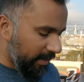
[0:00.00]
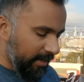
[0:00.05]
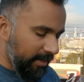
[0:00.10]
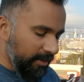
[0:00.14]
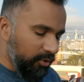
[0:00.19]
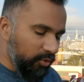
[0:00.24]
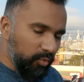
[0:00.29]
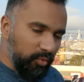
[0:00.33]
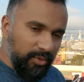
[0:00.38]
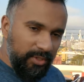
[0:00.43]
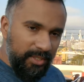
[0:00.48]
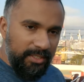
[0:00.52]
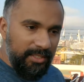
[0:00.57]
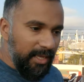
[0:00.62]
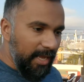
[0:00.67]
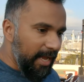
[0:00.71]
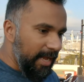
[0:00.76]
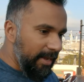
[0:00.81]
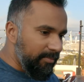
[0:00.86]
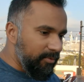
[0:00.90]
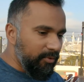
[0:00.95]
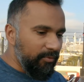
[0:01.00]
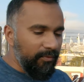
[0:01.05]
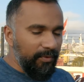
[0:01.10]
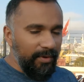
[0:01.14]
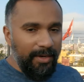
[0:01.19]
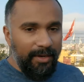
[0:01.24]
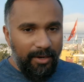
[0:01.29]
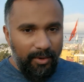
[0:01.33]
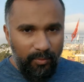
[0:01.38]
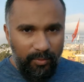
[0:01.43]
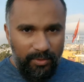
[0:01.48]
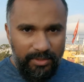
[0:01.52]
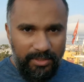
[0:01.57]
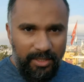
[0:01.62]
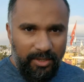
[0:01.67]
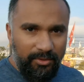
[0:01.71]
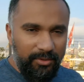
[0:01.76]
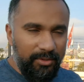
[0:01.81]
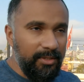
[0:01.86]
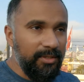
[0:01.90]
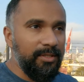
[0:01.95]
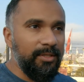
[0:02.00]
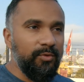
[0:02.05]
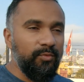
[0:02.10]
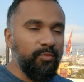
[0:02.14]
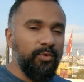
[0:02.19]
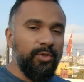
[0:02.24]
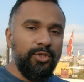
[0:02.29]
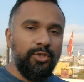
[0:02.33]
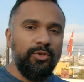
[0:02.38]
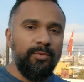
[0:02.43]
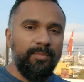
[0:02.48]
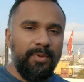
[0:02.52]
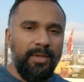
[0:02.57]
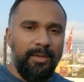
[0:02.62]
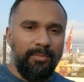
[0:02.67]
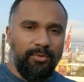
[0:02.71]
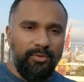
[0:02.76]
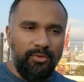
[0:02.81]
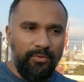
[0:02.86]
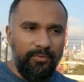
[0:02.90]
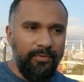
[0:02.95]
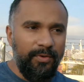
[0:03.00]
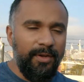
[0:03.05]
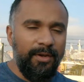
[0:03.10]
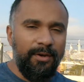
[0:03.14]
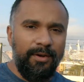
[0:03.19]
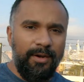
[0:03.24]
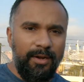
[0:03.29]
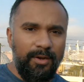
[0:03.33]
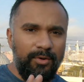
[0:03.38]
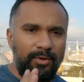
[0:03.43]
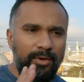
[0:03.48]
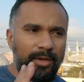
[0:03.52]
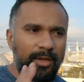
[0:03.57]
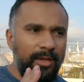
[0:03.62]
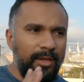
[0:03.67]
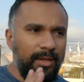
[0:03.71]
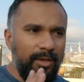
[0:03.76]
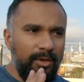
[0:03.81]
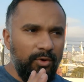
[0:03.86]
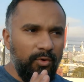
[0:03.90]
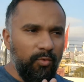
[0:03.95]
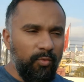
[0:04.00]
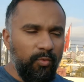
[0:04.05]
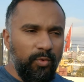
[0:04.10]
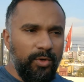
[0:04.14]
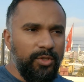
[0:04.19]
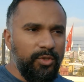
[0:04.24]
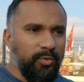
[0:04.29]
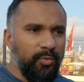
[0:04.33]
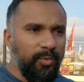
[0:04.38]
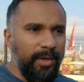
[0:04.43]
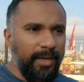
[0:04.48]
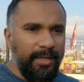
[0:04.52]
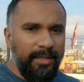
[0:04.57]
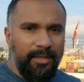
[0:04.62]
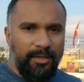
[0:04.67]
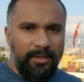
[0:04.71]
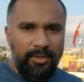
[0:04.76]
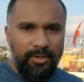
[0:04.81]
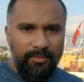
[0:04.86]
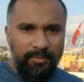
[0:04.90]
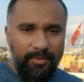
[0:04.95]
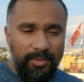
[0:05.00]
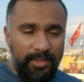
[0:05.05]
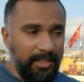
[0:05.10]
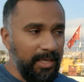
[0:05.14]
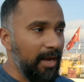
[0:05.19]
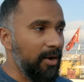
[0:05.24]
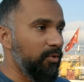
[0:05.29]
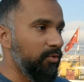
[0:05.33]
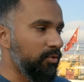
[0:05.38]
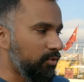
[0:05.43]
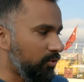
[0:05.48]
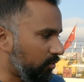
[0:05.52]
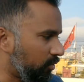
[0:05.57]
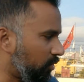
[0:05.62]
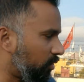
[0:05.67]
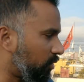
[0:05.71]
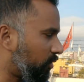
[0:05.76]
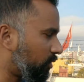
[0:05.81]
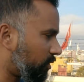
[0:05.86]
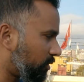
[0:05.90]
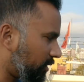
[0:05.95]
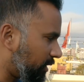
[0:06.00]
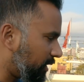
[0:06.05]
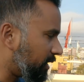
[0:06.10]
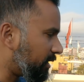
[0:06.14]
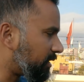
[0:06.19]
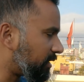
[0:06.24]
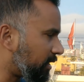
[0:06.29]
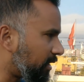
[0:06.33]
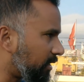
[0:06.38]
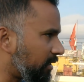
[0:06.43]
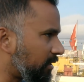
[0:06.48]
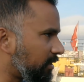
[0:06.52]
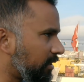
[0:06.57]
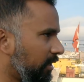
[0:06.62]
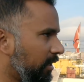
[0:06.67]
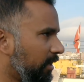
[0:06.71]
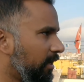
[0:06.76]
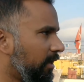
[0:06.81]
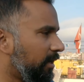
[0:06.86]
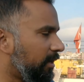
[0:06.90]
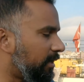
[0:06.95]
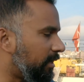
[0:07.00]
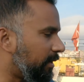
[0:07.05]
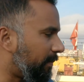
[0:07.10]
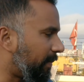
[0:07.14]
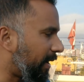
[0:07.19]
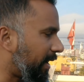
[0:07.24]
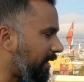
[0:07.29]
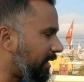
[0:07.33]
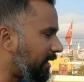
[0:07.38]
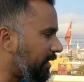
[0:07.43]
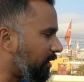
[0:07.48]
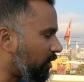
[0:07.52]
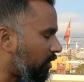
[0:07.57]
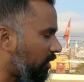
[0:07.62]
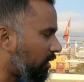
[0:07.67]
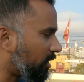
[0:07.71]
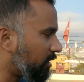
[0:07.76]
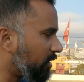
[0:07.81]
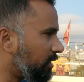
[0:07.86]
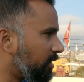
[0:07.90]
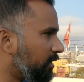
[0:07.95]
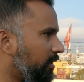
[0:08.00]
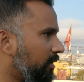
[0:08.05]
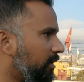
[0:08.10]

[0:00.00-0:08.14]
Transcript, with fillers: gonna use this app to figure out where southeast is. We should be able to figure out which way the south or north or east is depending on